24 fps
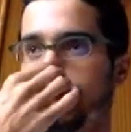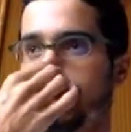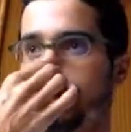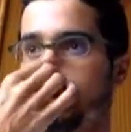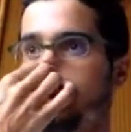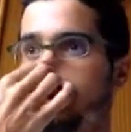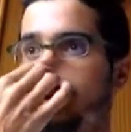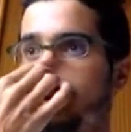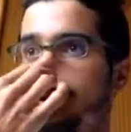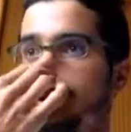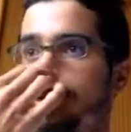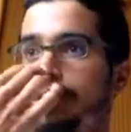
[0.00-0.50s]
in
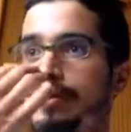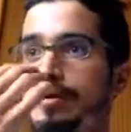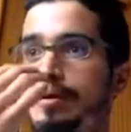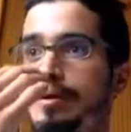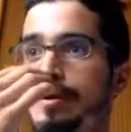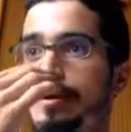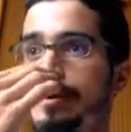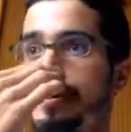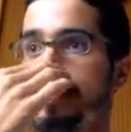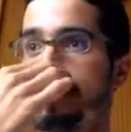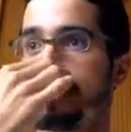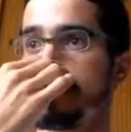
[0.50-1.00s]
our
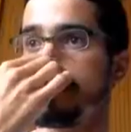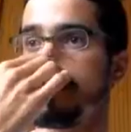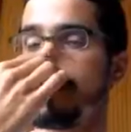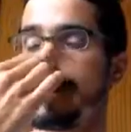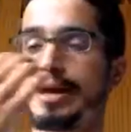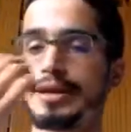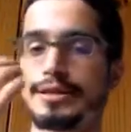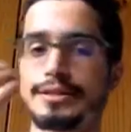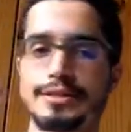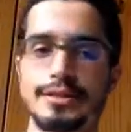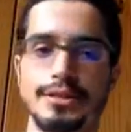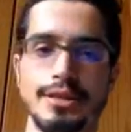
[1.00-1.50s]

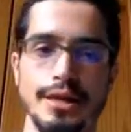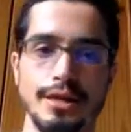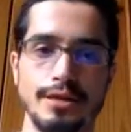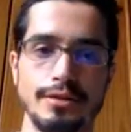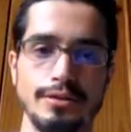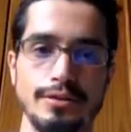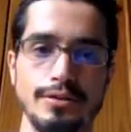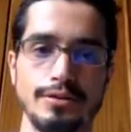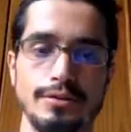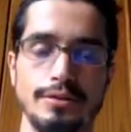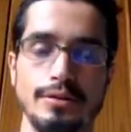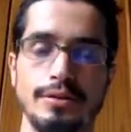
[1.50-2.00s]
mindset.